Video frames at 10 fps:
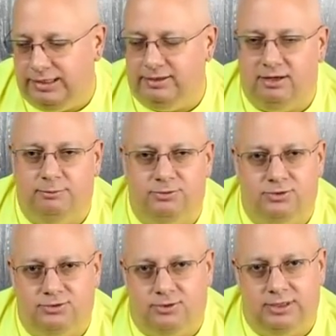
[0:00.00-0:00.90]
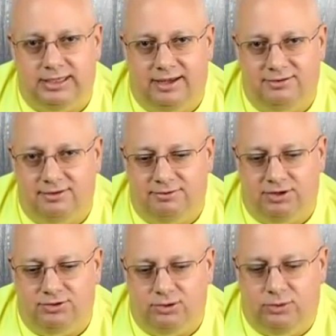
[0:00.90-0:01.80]
when it comes to Sony
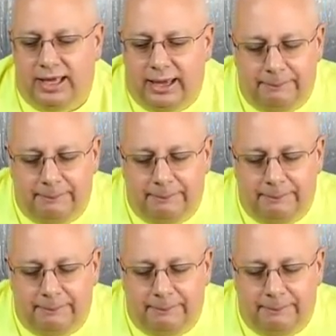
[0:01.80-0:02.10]
a7R2.